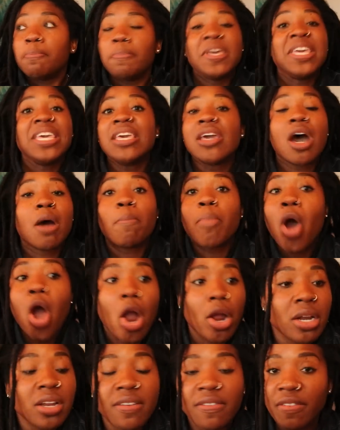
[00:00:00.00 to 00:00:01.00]
be a
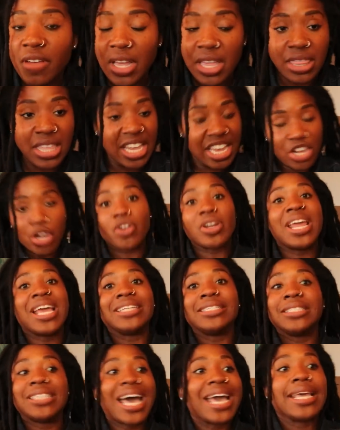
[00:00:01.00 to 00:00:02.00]
part of the
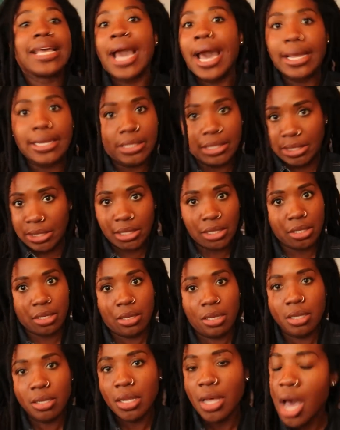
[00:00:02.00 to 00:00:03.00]
internet
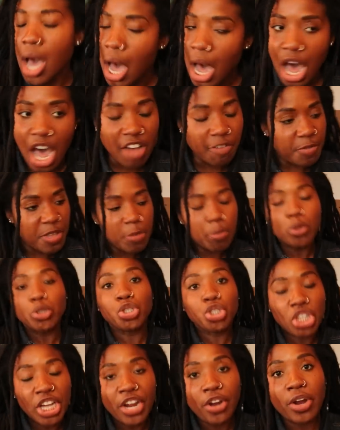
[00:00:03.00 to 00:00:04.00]
zeitgeist of
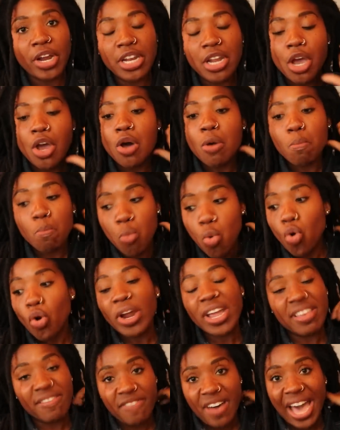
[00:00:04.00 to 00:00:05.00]
people sharing
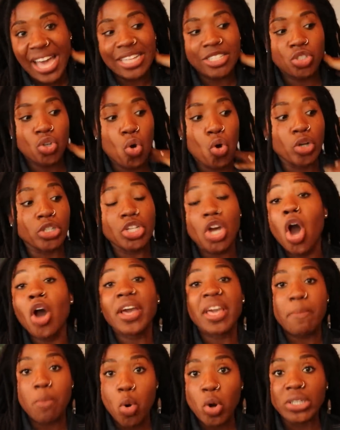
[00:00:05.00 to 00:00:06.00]
more advice or
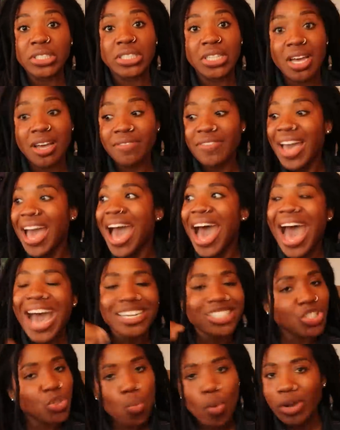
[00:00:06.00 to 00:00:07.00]
talking more stuff.
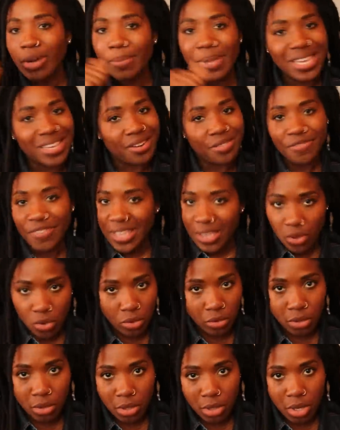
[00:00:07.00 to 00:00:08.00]
I just wanna be in the
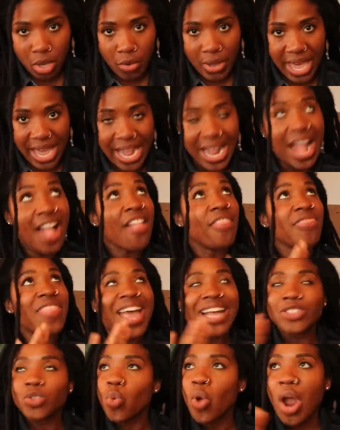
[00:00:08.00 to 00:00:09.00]
field, okay?
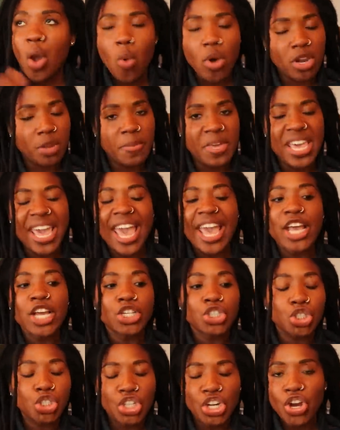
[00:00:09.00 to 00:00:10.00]
That's where I wanna be at,
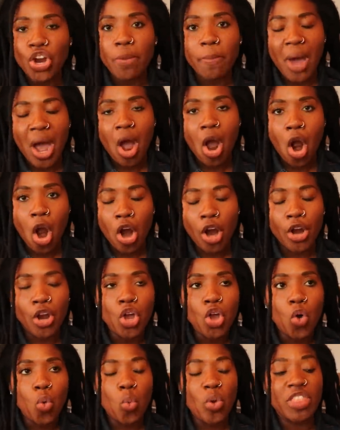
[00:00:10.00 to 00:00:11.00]
sharing my
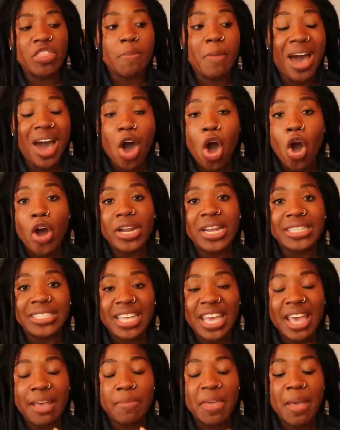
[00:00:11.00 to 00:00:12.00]
art with my
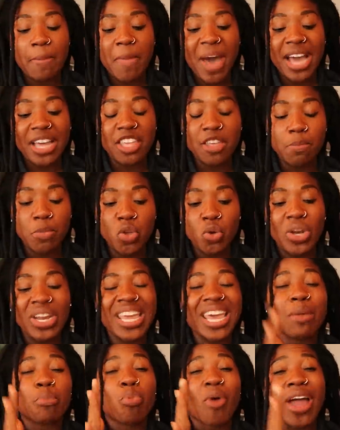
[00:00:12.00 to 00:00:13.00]
audience and my
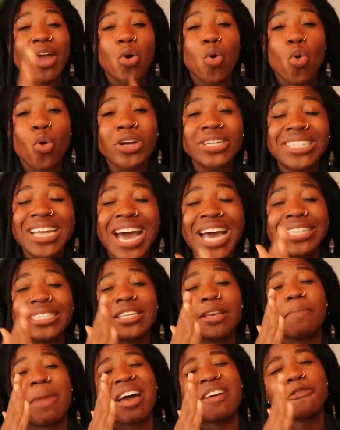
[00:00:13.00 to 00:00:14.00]
community and
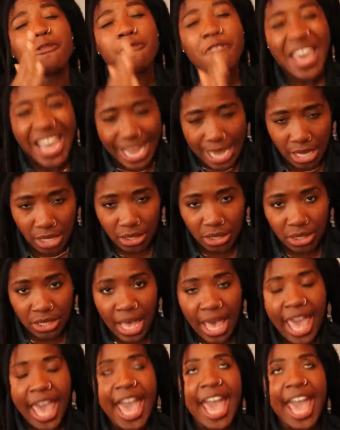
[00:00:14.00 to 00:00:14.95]
prioritizing my fans.